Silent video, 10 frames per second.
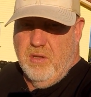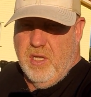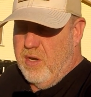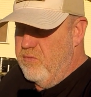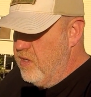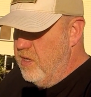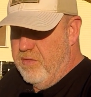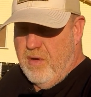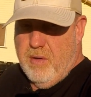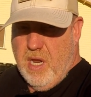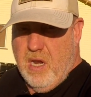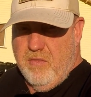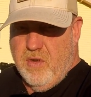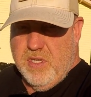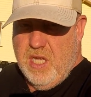It can really throw it out if
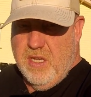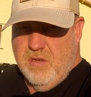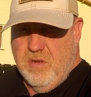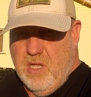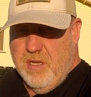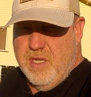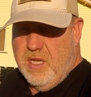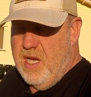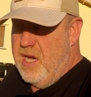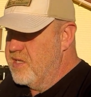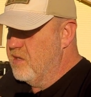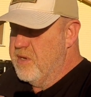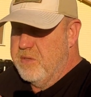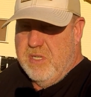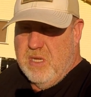I stand too close to the car, so it
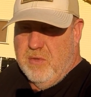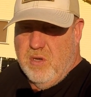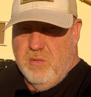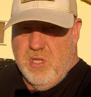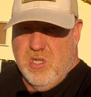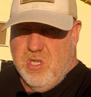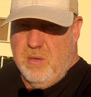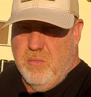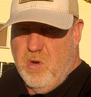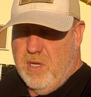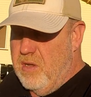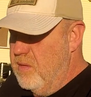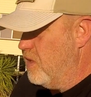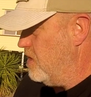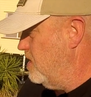must be something to do with this cheap mic that I'm
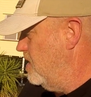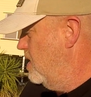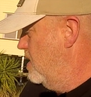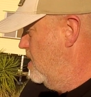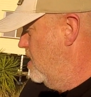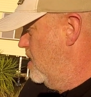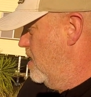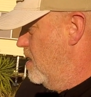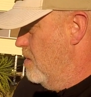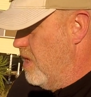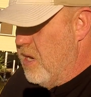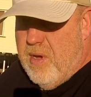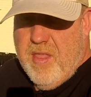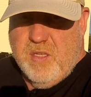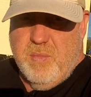using. But anyway,
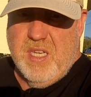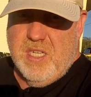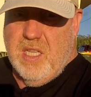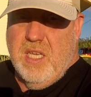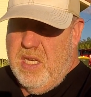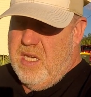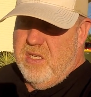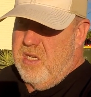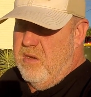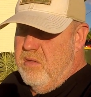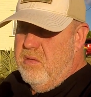that's basically it. Yeah, so